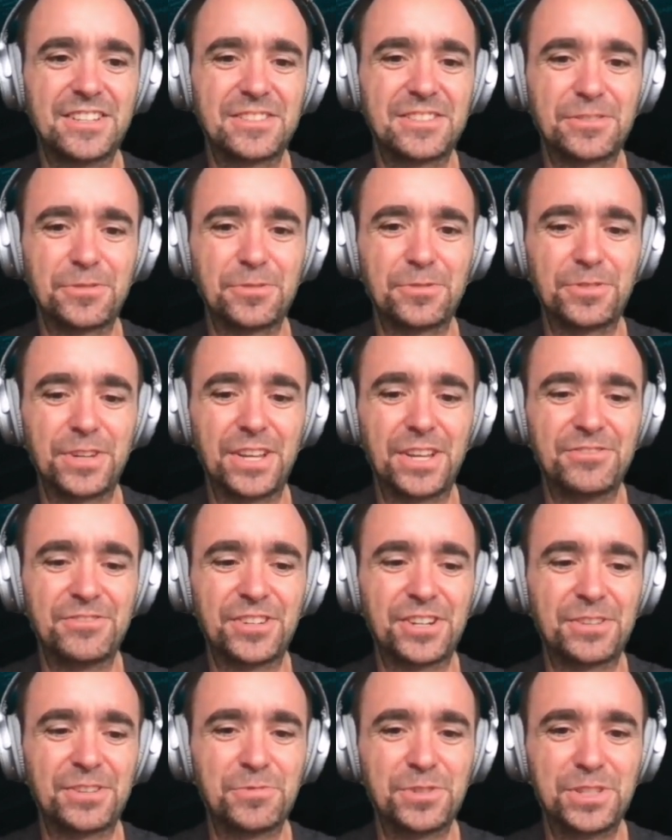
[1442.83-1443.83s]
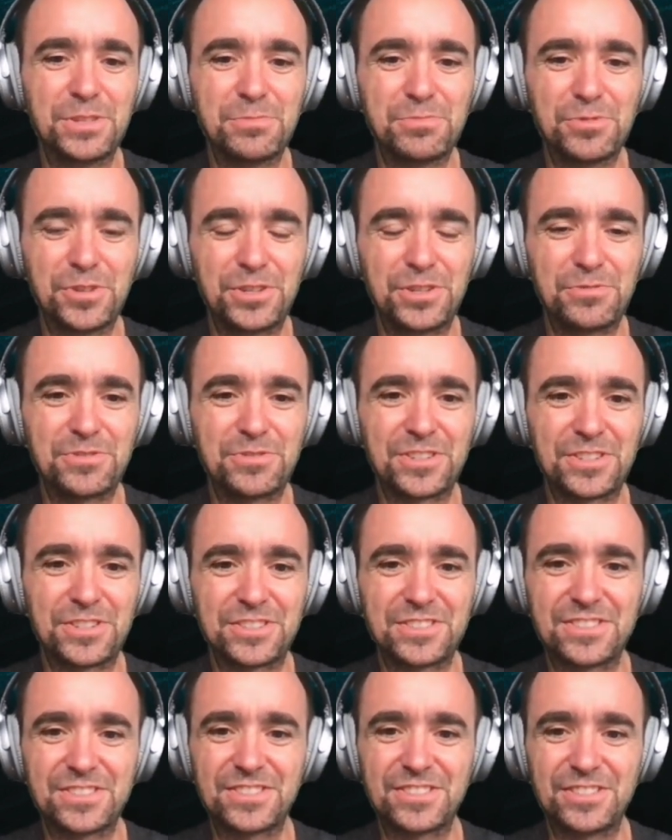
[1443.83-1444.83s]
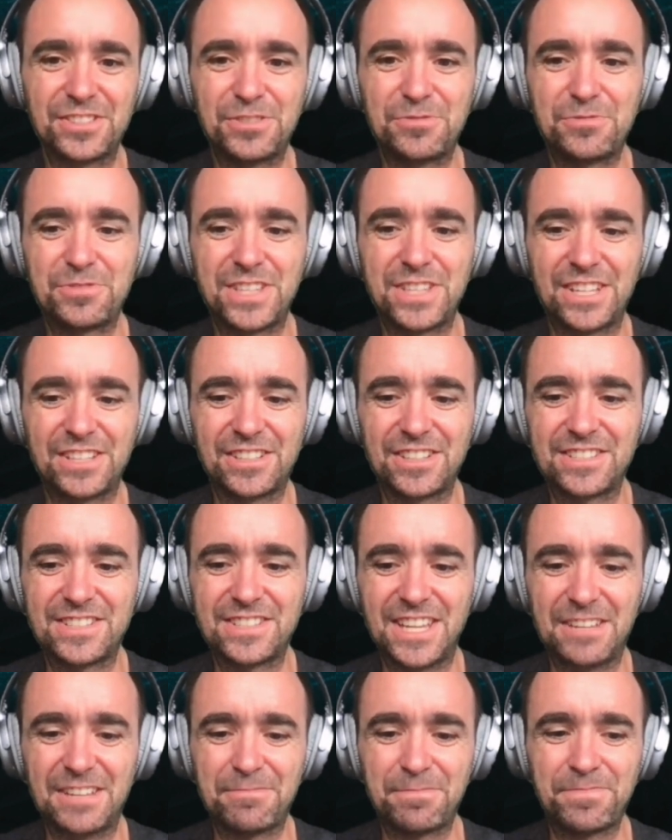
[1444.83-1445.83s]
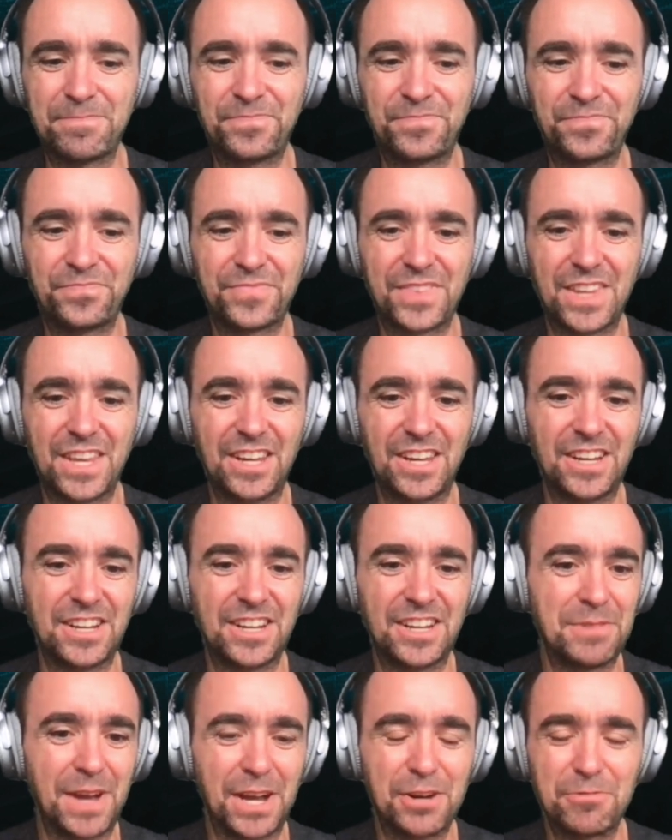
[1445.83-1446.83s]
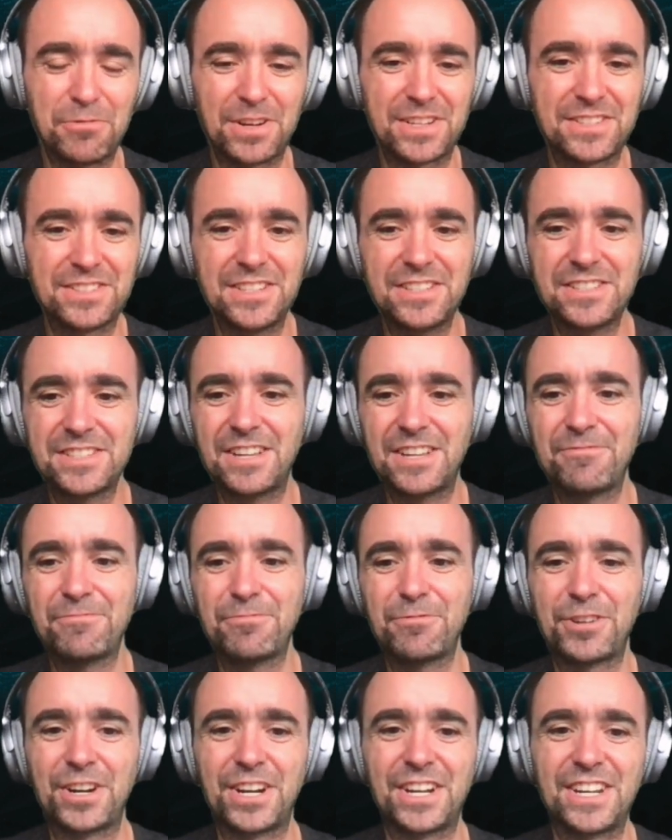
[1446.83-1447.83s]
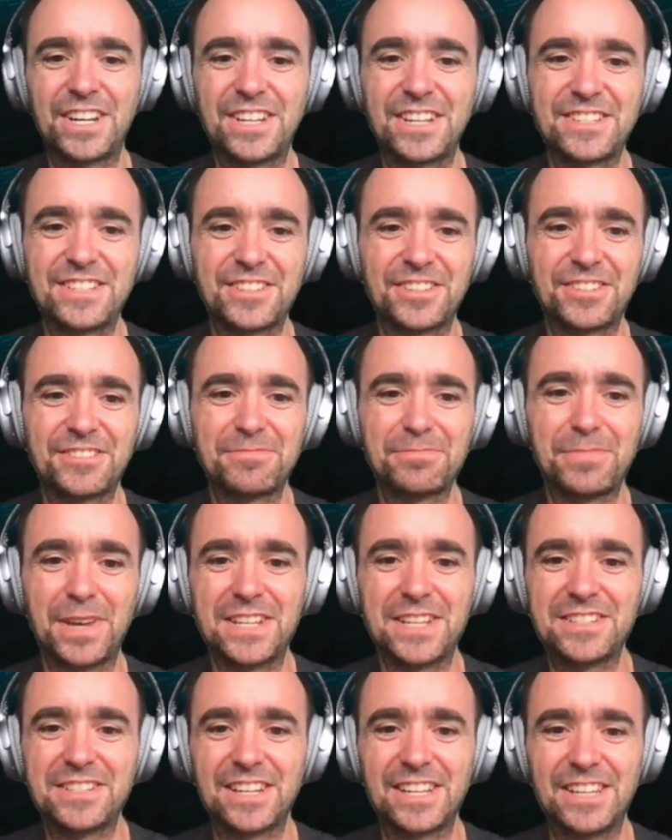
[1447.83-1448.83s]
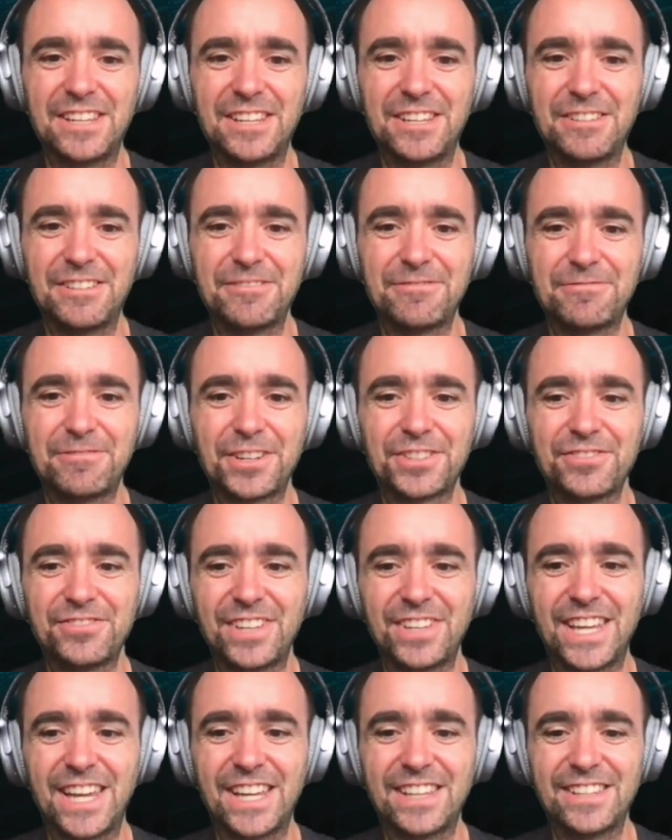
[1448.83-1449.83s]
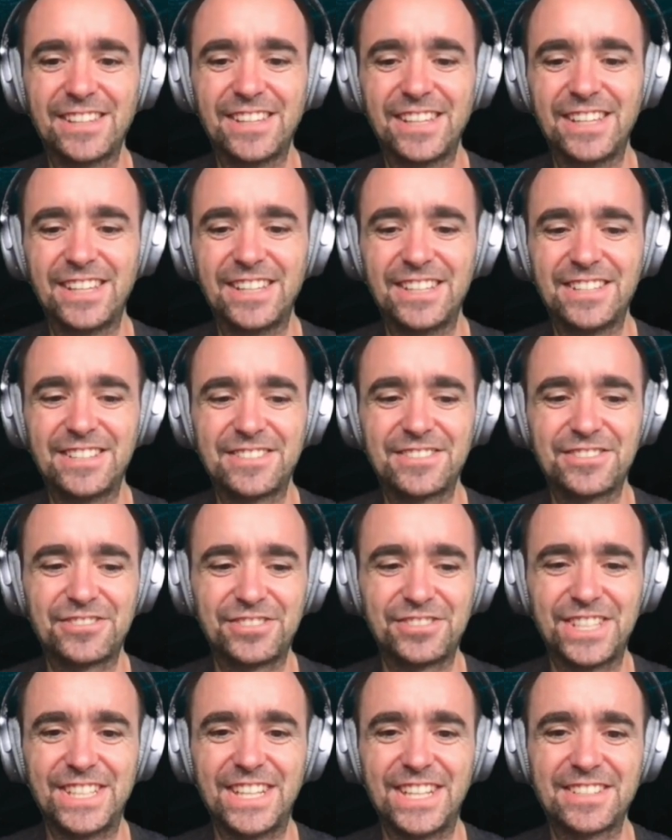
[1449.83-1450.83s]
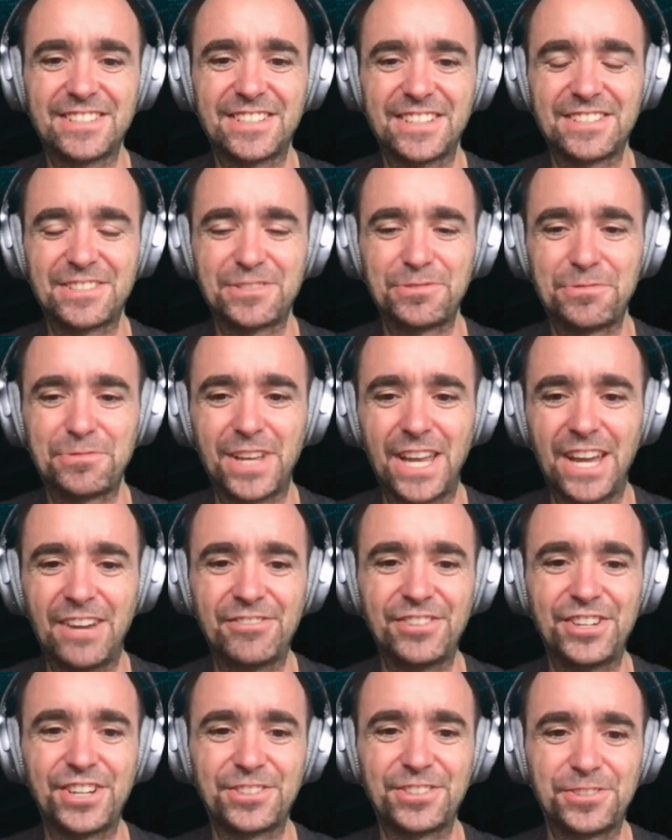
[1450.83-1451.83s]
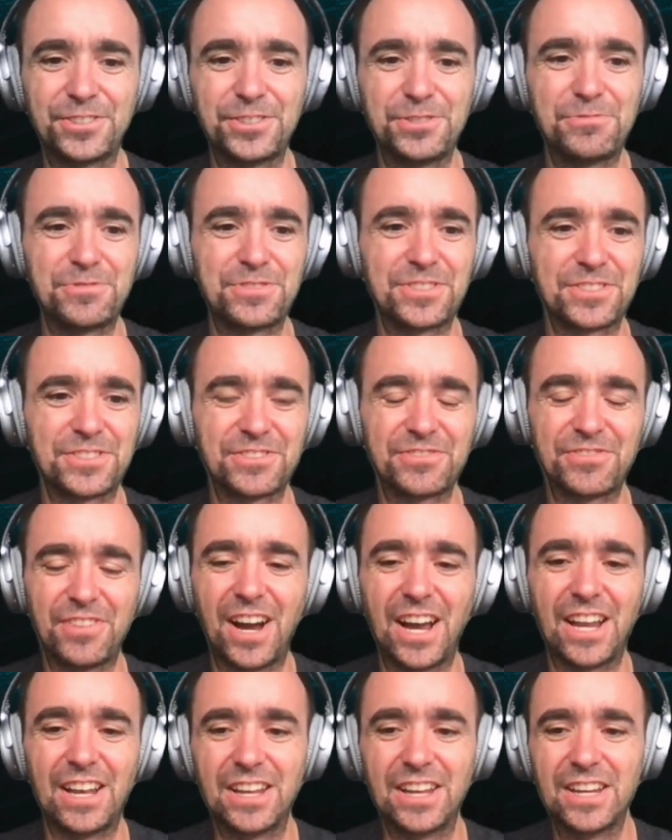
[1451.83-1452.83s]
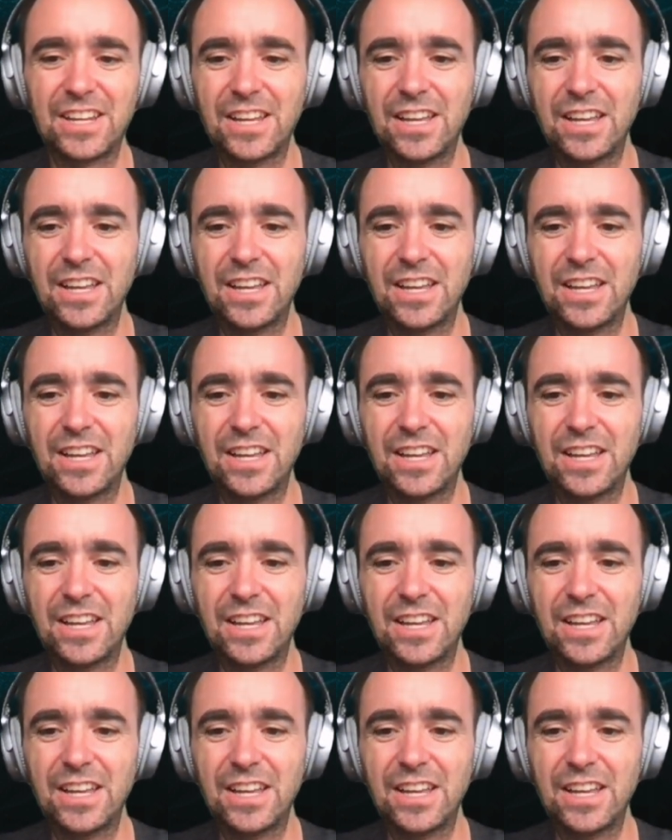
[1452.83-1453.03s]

So if there are multiple users using the same macOS system for any reason, basically what we get is read access to every other user's file.